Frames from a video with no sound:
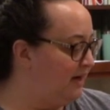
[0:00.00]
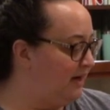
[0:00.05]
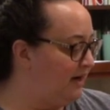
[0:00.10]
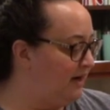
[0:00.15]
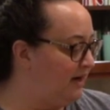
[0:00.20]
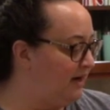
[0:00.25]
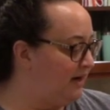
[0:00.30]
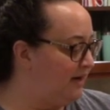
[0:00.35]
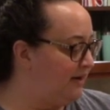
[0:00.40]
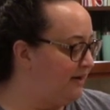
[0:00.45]

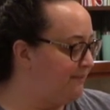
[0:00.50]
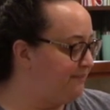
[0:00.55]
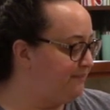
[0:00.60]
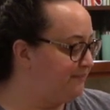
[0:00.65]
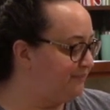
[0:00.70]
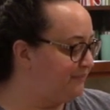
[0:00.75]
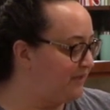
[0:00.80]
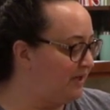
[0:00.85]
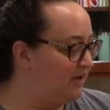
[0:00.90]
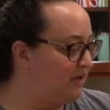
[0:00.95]

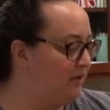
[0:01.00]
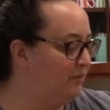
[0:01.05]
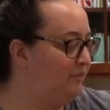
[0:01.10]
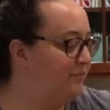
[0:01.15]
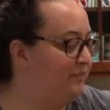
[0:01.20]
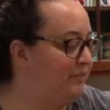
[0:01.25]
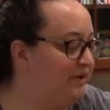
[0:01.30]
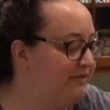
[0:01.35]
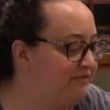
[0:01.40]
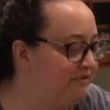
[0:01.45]

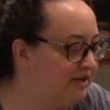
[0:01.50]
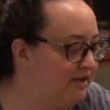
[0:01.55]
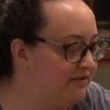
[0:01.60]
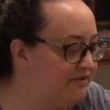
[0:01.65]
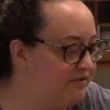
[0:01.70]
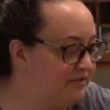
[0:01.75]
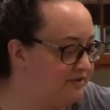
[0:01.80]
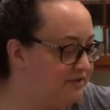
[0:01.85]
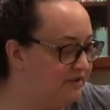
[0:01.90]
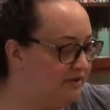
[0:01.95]
Oh, I forgot
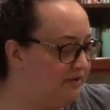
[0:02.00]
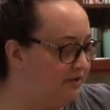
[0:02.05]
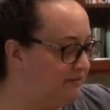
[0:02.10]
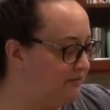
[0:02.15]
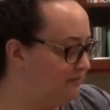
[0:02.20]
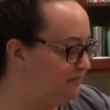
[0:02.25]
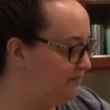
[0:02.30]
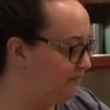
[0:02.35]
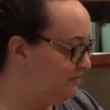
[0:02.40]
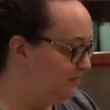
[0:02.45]
the
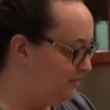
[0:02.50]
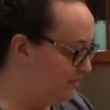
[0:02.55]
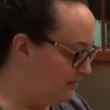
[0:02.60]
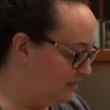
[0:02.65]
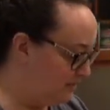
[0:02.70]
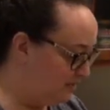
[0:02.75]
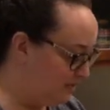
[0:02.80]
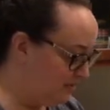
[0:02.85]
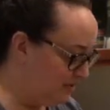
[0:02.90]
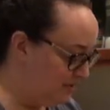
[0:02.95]
salt.
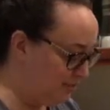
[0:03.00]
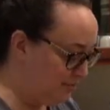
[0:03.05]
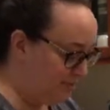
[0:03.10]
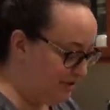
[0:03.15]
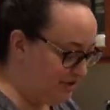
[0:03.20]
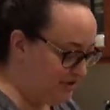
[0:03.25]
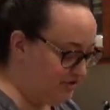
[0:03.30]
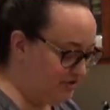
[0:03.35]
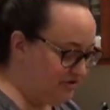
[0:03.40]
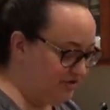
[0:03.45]
Little
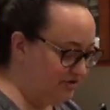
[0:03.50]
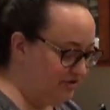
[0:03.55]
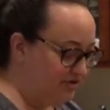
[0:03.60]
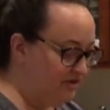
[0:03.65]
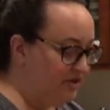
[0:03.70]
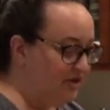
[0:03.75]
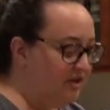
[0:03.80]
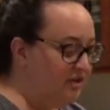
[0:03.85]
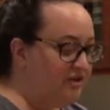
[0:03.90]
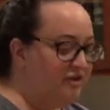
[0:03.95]

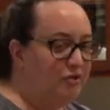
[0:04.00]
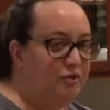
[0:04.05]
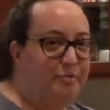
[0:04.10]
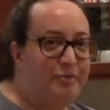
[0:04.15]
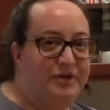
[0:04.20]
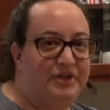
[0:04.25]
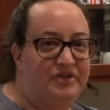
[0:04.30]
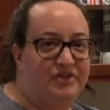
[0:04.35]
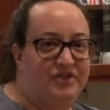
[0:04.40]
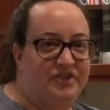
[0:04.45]

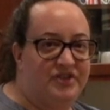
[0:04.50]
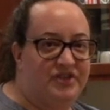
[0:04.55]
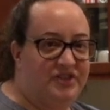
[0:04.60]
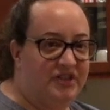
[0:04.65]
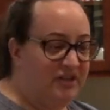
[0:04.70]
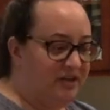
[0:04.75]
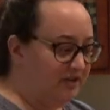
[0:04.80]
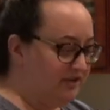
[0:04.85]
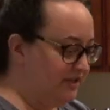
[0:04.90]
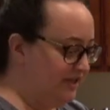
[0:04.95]
pinch of
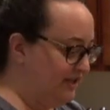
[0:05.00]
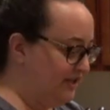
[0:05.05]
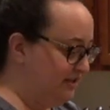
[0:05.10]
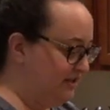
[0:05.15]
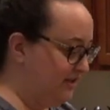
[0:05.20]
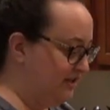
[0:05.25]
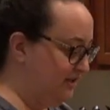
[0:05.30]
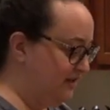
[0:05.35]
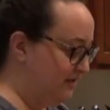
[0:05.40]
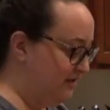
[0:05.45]
salt
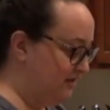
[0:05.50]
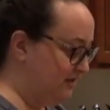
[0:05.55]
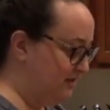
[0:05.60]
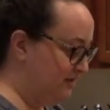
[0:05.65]
here.